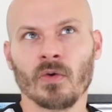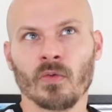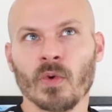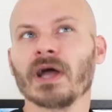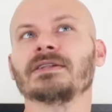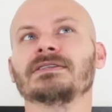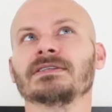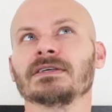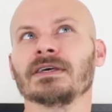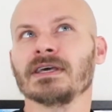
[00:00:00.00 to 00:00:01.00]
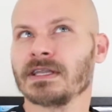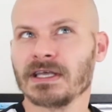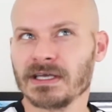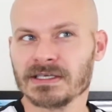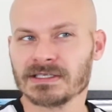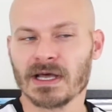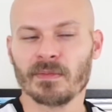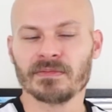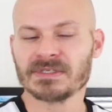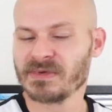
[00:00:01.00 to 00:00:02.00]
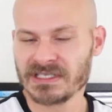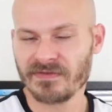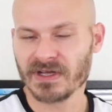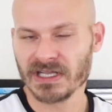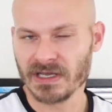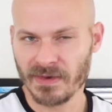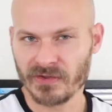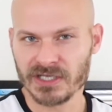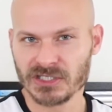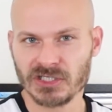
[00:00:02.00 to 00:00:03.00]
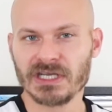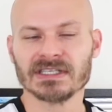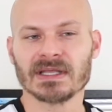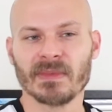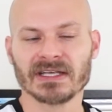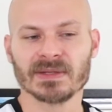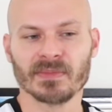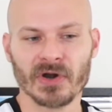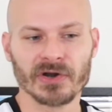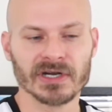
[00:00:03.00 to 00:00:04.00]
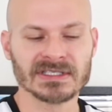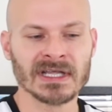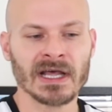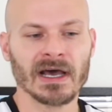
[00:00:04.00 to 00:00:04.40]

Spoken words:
what it is specifically about these jeans that makes them murderous,